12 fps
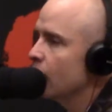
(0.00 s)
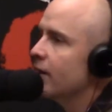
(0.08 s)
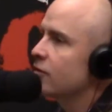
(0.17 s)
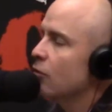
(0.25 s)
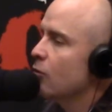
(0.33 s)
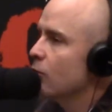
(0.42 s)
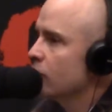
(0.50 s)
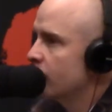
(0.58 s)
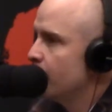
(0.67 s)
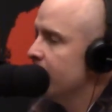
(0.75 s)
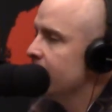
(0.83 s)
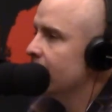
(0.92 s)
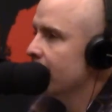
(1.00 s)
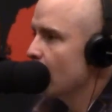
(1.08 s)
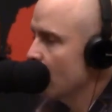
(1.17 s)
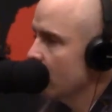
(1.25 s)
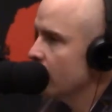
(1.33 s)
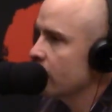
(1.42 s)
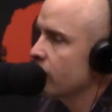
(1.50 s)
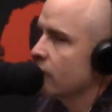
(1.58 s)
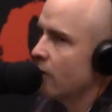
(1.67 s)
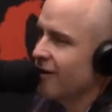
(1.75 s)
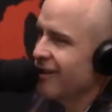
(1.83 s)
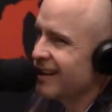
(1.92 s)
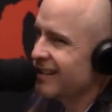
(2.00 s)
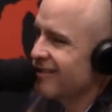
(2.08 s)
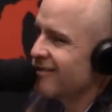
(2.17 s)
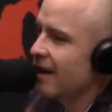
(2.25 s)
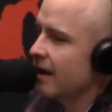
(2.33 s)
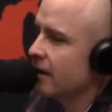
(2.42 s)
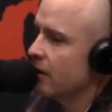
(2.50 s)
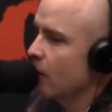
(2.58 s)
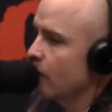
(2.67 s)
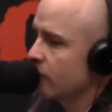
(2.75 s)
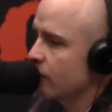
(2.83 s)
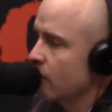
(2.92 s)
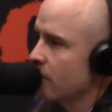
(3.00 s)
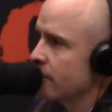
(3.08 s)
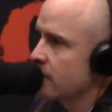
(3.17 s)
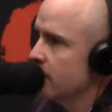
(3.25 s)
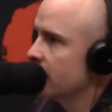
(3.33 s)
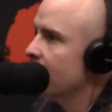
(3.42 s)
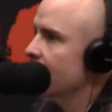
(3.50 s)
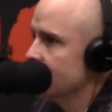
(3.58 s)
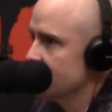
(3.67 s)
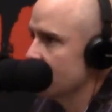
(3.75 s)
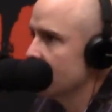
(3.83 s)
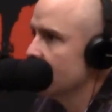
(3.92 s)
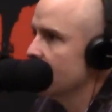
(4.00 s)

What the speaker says: Right? So speaking words are like the second lowest form of communication.